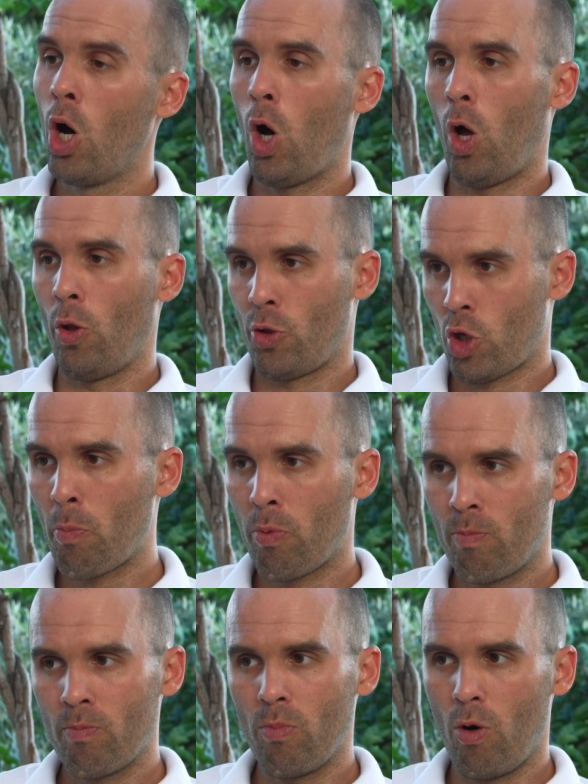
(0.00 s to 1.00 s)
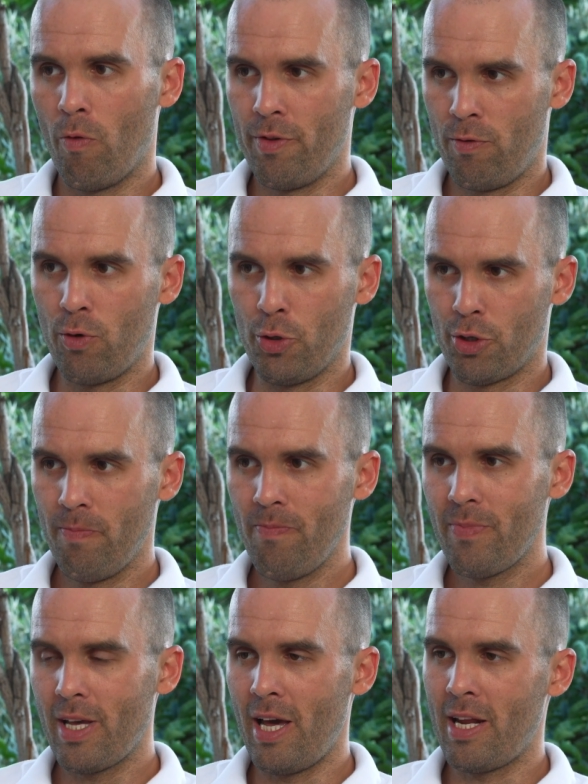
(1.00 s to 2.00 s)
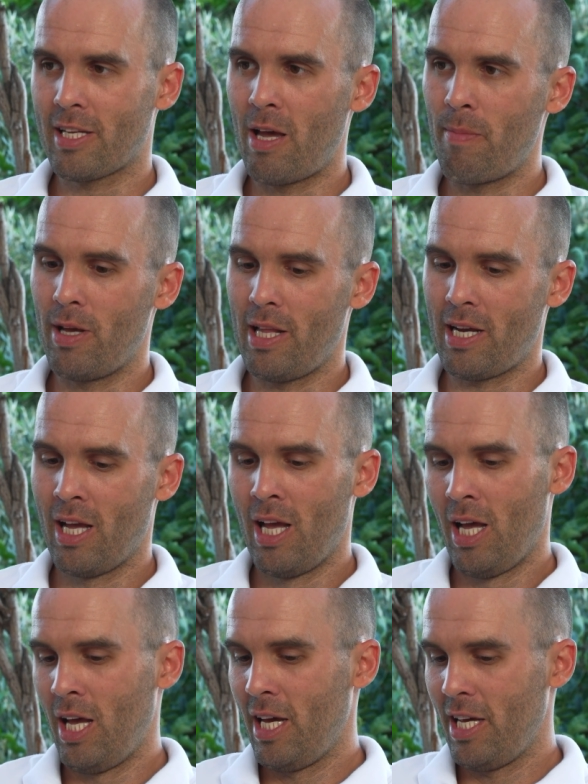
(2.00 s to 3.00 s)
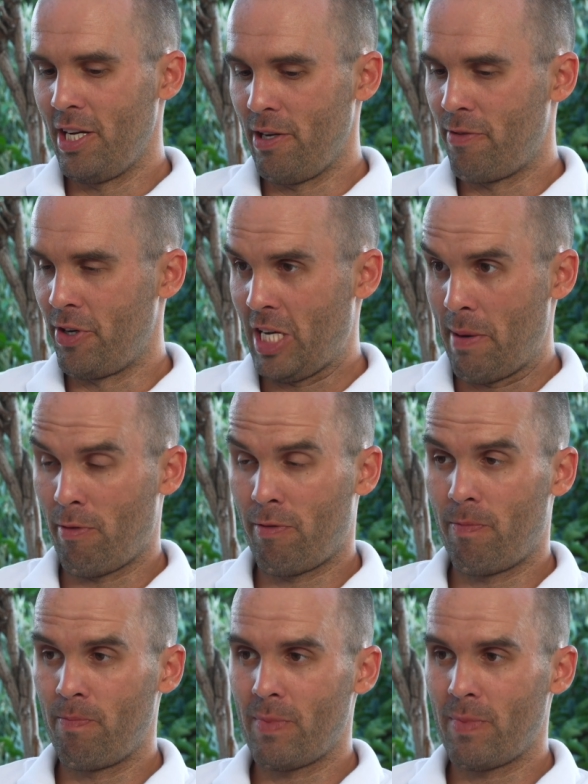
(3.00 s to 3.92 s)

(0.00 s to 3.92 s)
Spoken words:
on top of the foot, and it can be different type of